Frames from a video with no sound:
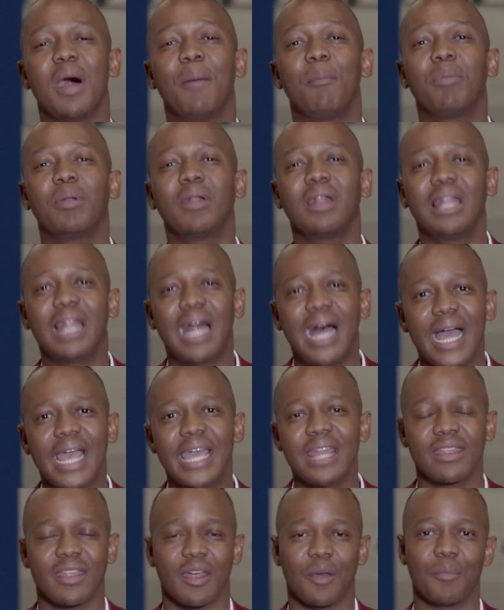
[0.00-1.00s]

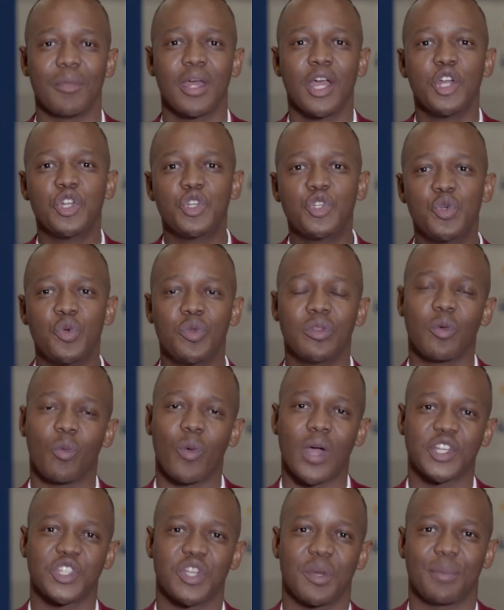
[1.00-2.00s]
apply them to the
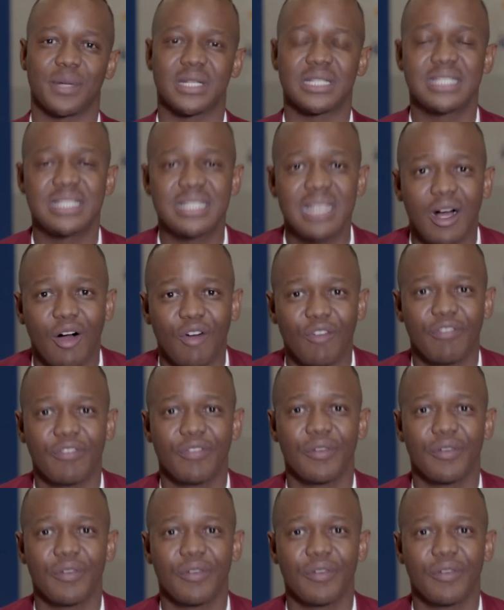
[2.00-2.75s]
workshop itself.